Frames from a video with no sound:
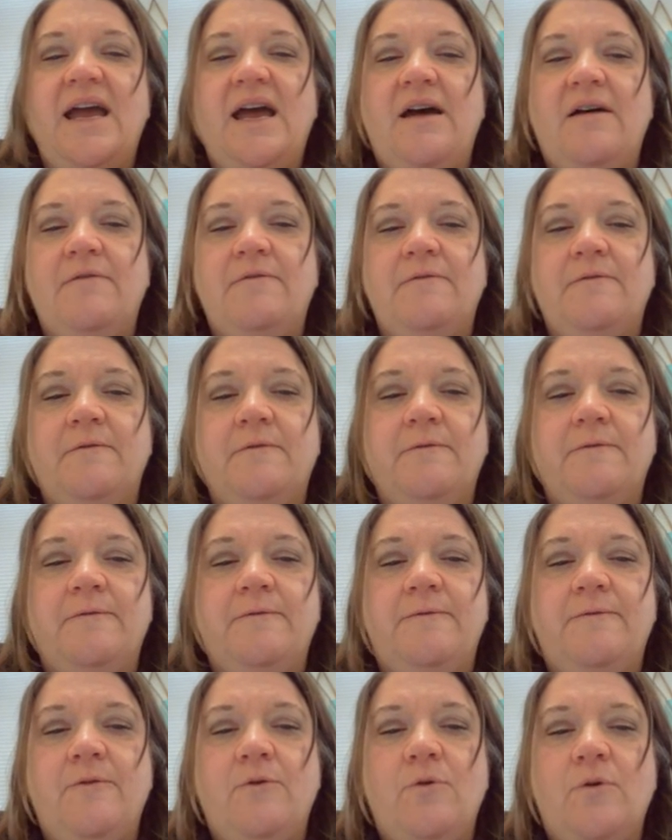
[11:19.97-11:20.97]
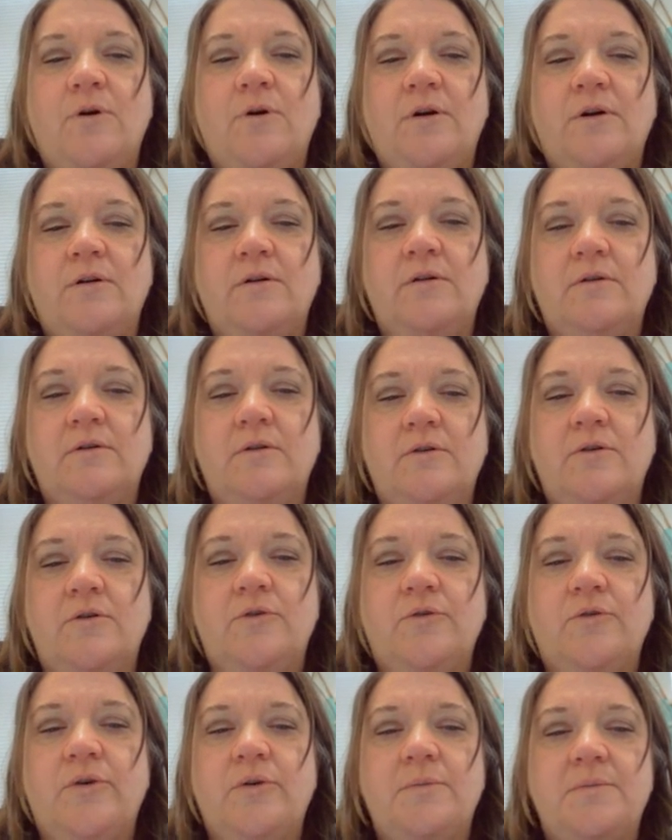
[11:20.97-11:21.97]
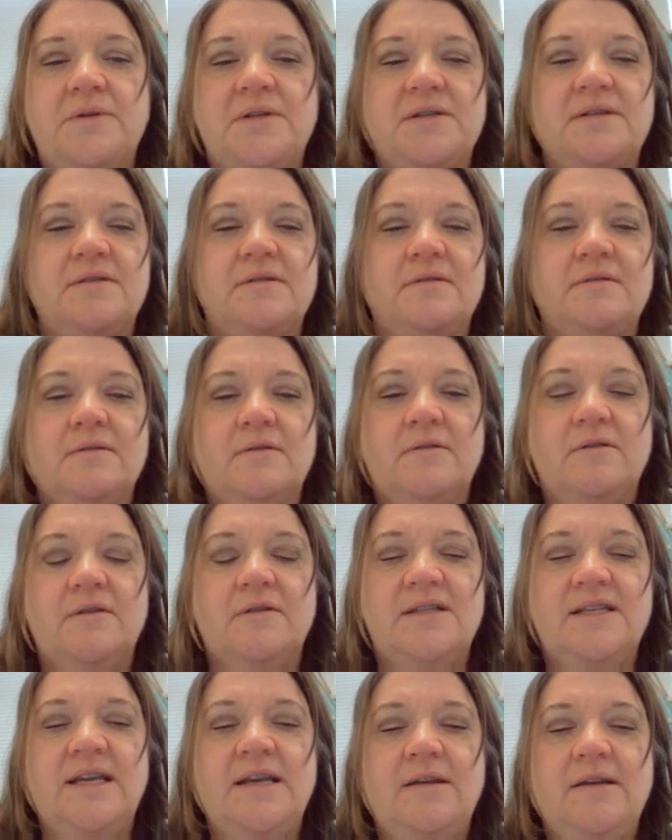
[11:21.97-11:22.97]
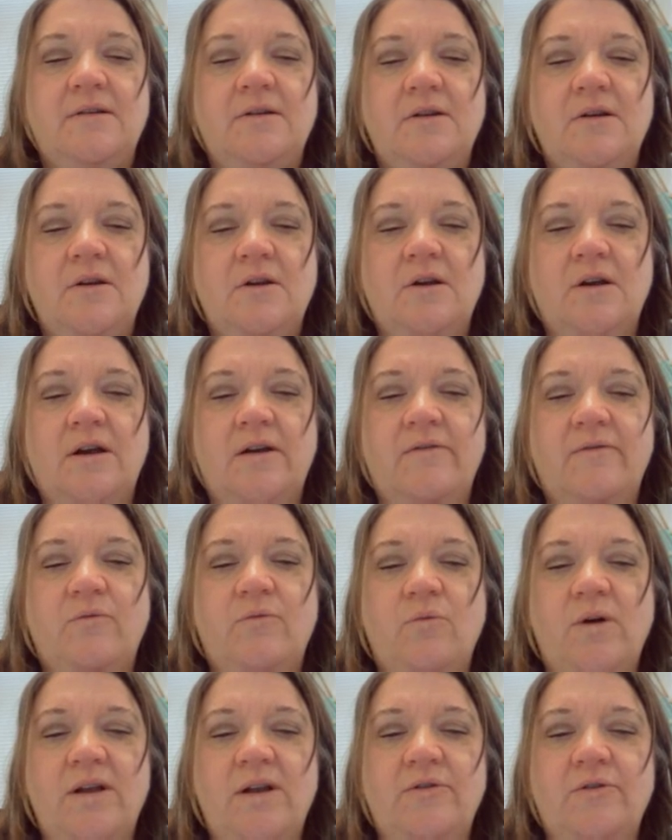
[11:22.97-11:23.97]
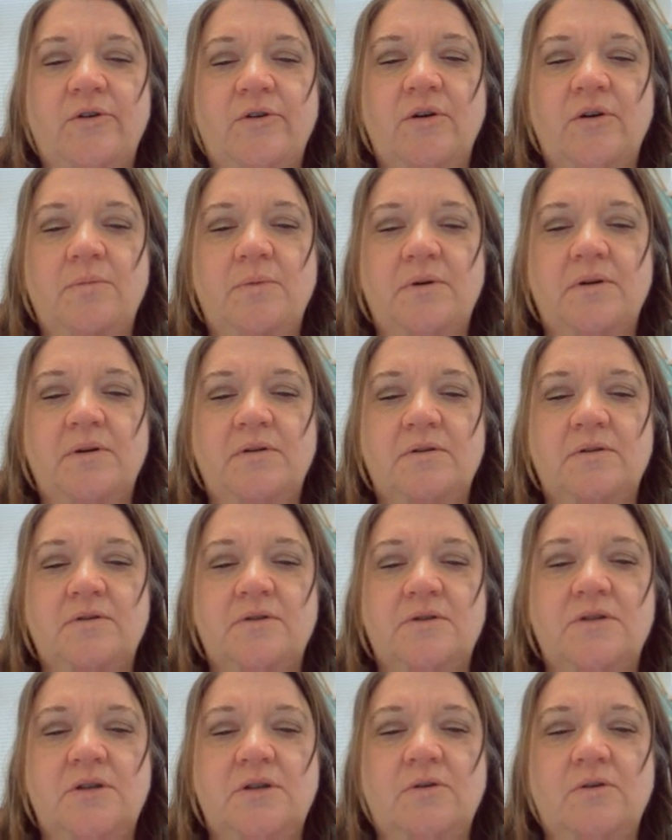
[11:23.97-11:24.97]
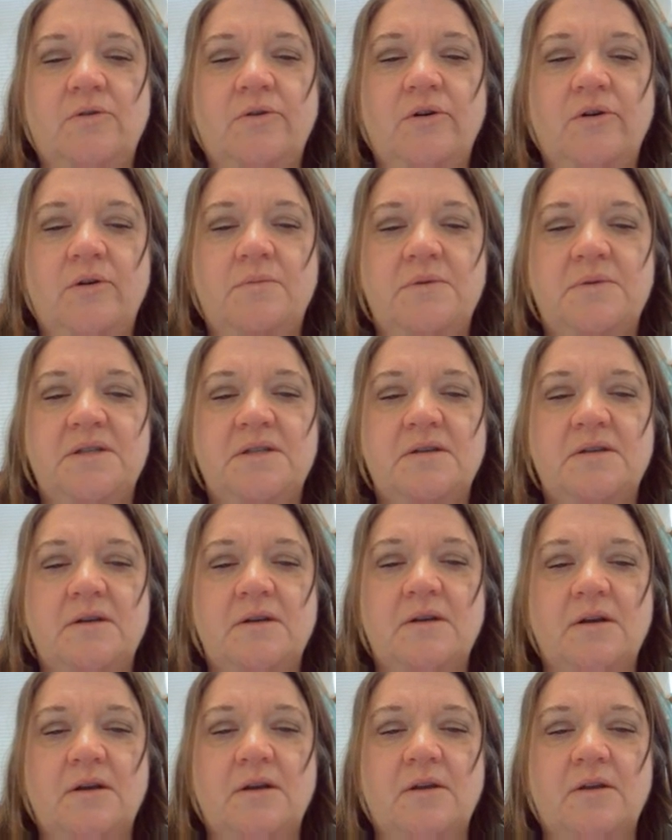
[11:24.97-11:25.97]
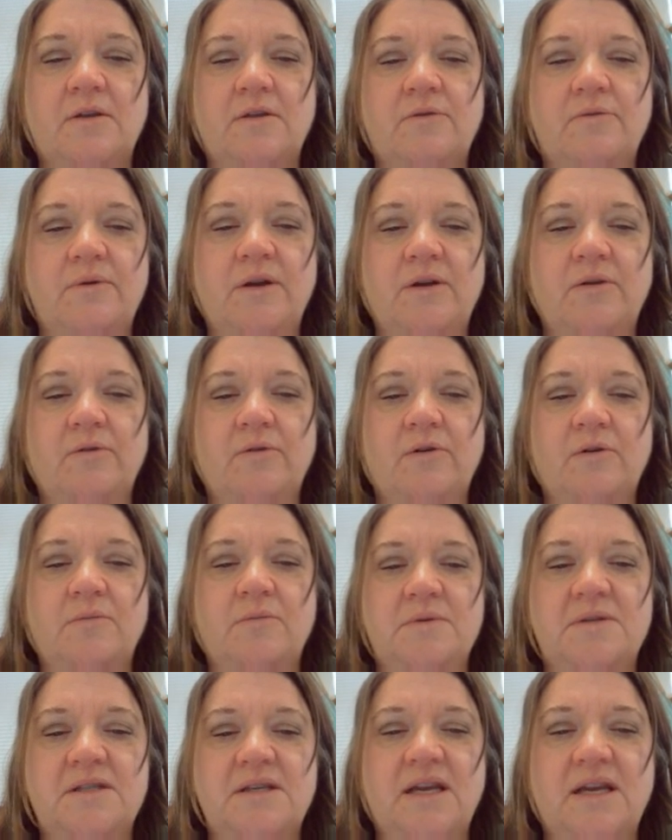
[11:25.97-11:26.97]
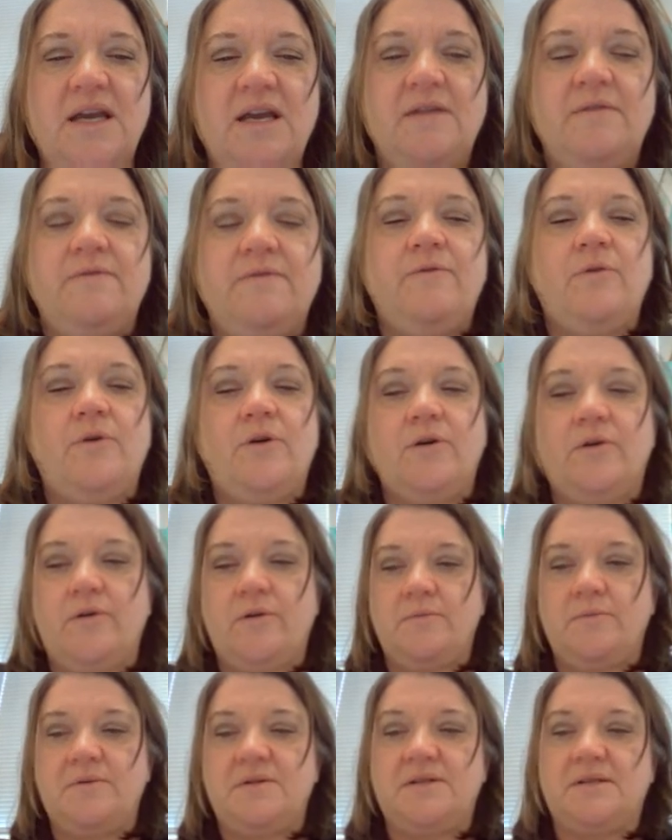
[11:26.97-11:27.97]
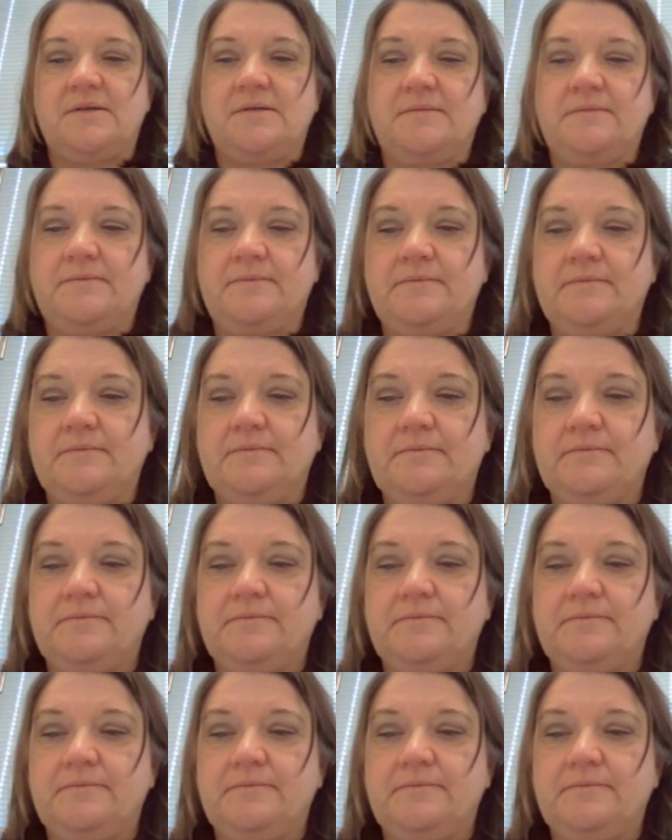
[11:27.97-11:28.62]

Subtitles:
I have 4 groups. See? 1 group, 2 groups, 3 groups, and 4 groups.